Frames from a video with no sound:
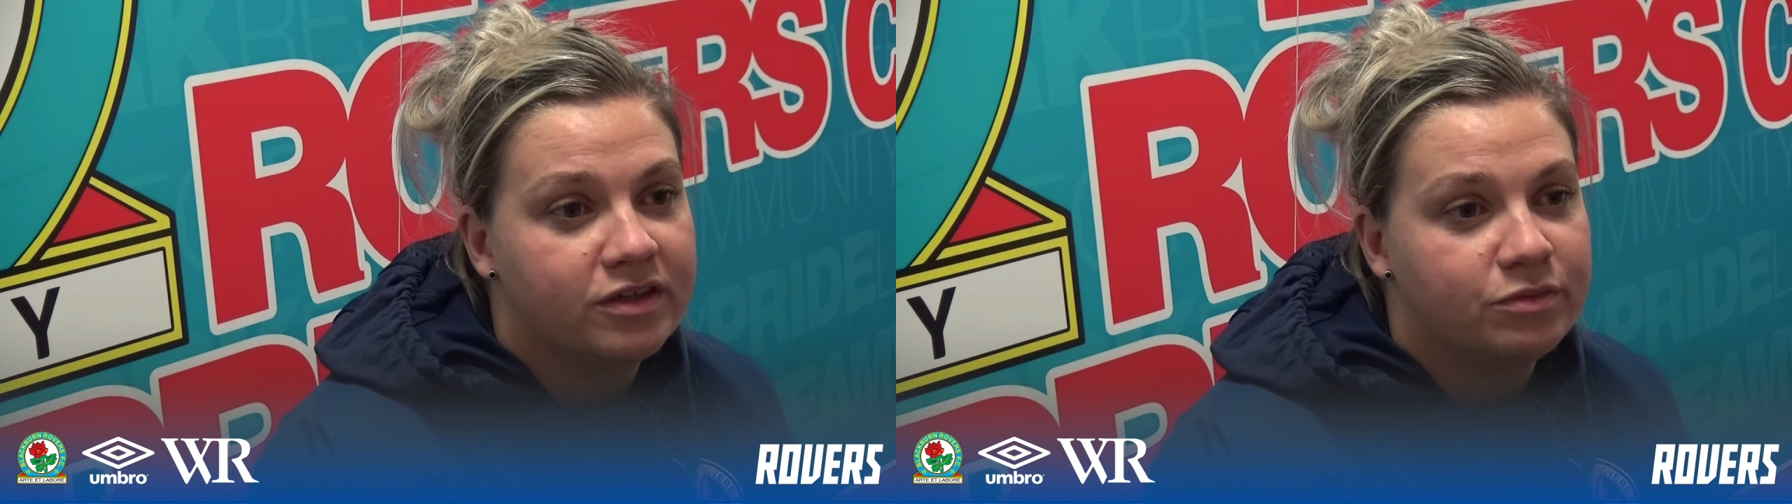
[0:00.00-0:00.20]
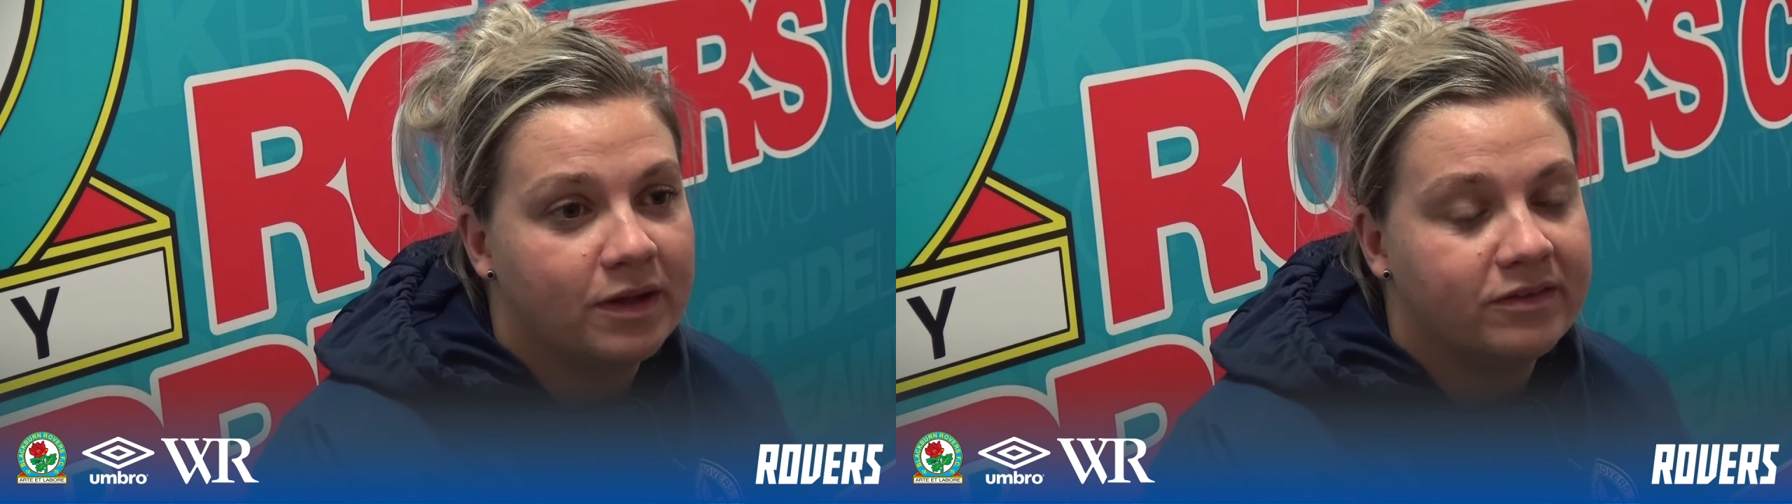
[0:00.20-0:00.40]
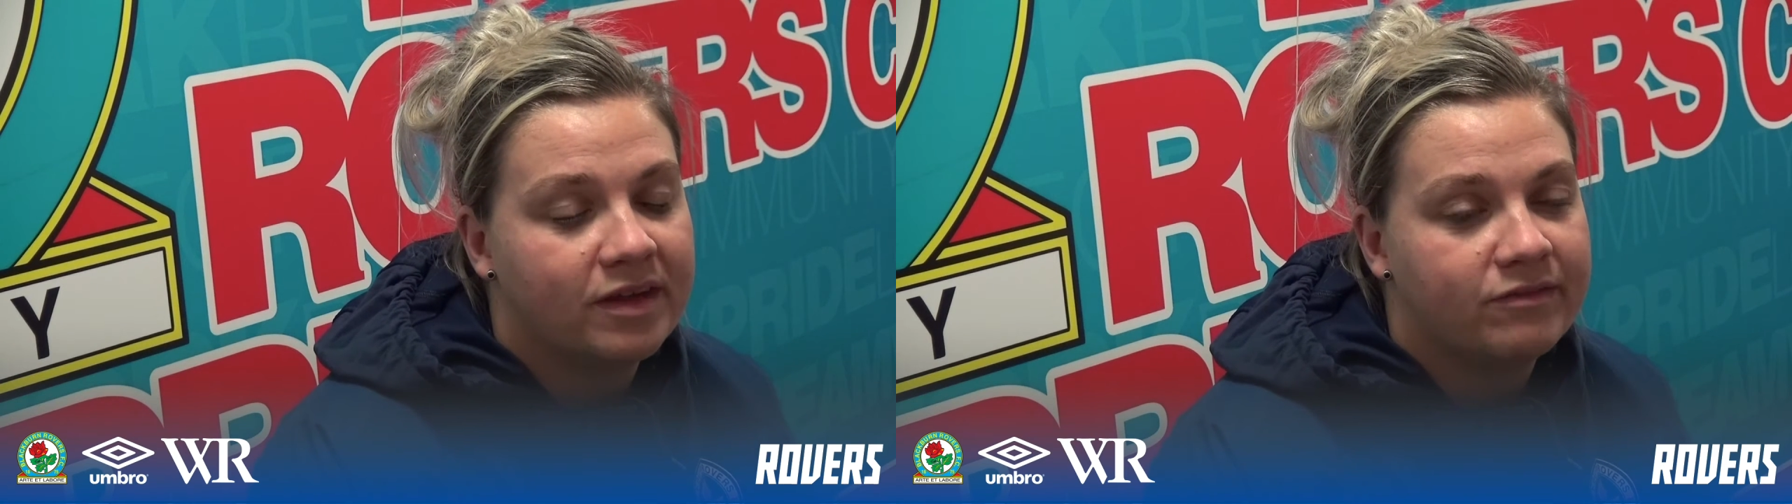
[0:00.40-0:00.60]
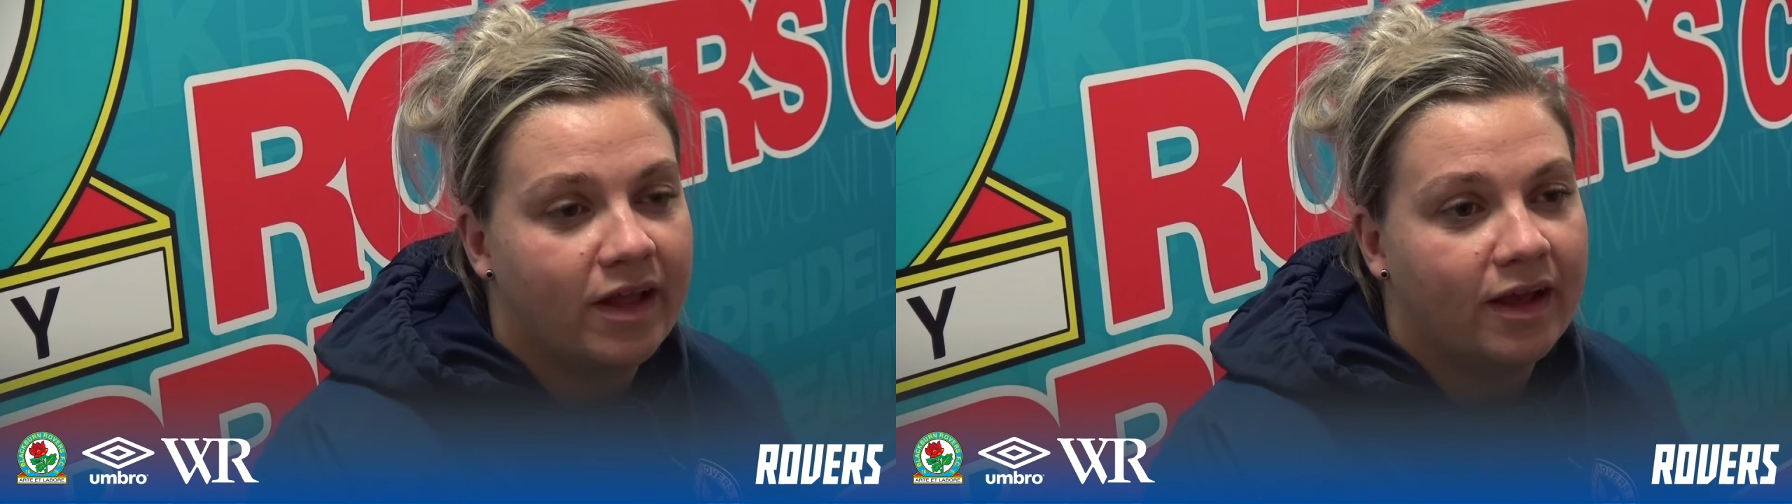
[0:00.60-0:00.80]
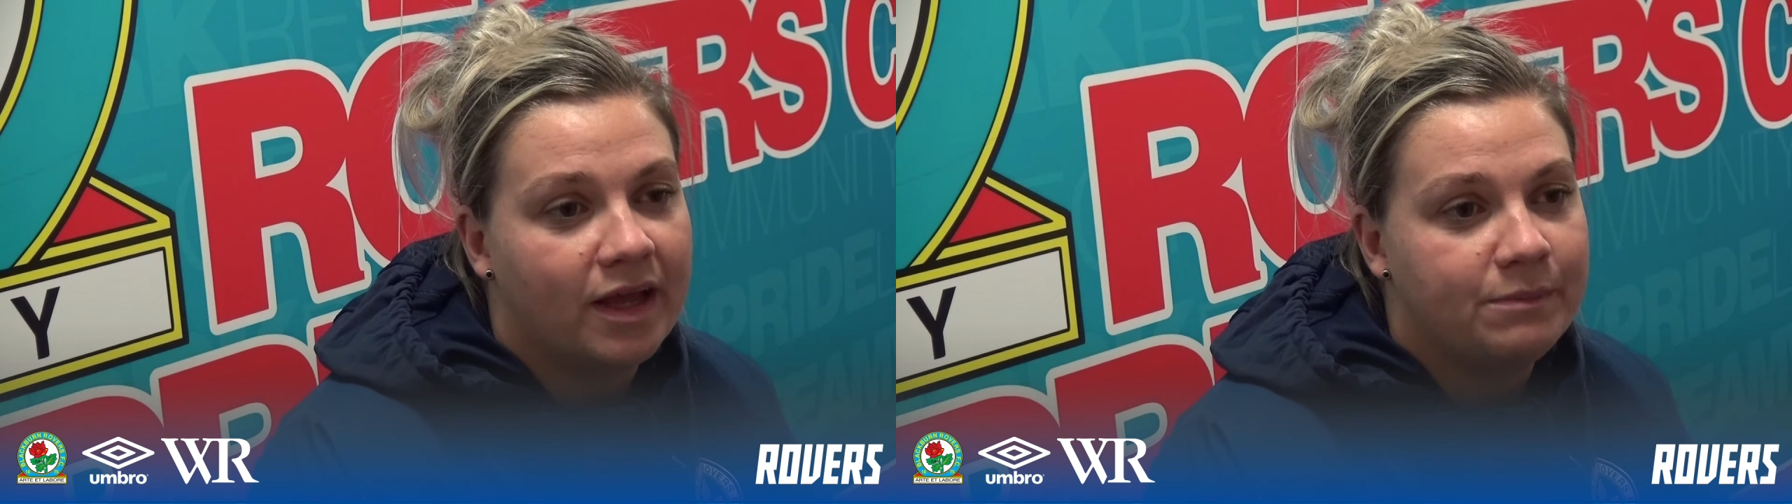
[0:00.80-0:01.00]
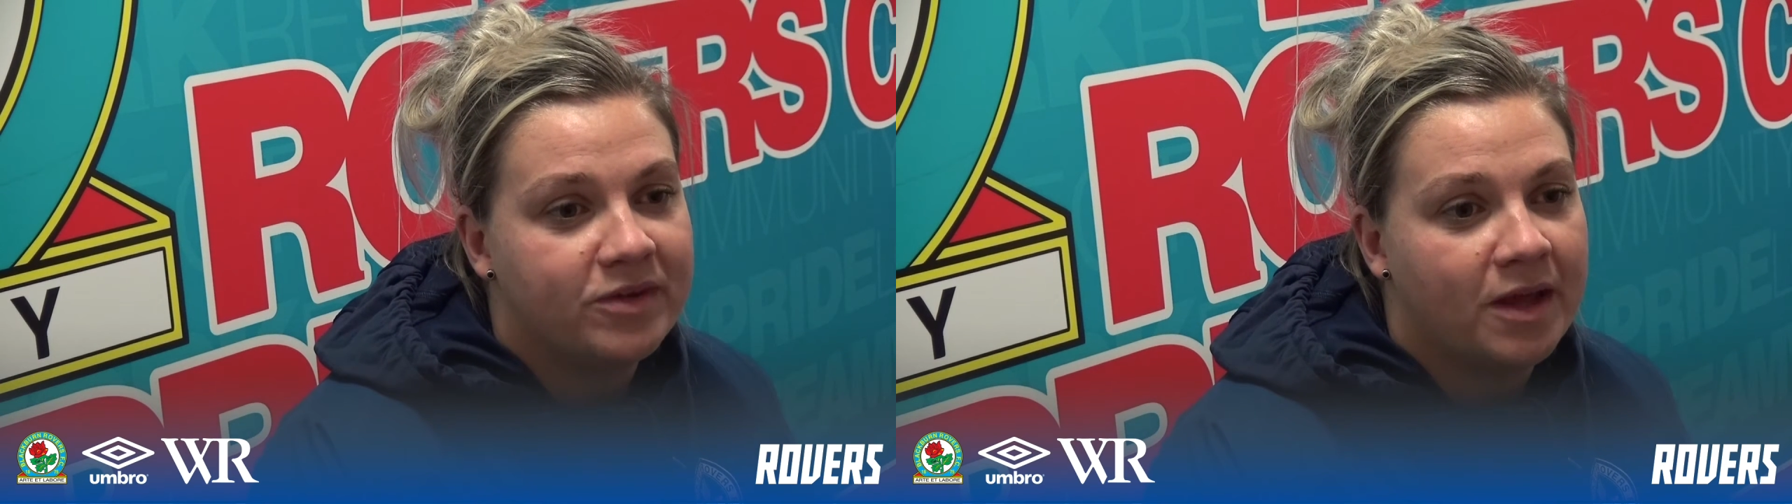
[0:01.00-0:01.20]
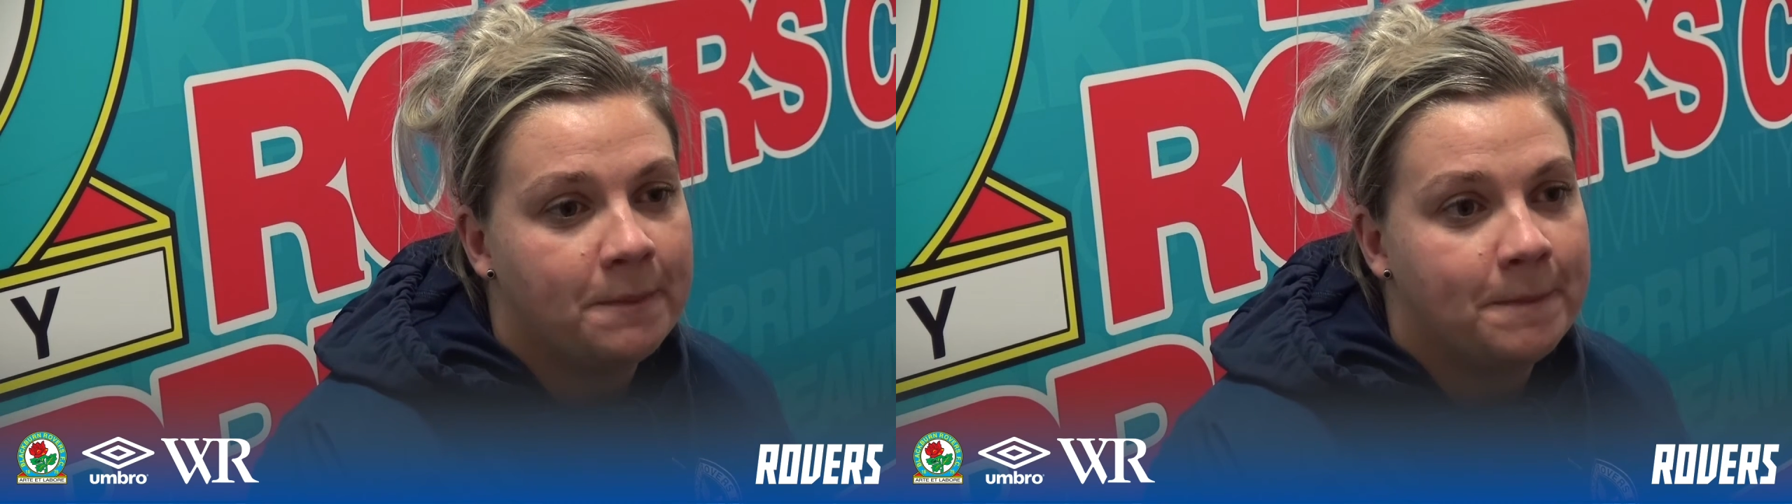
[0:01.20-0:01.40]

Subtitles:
as well to give her that game time.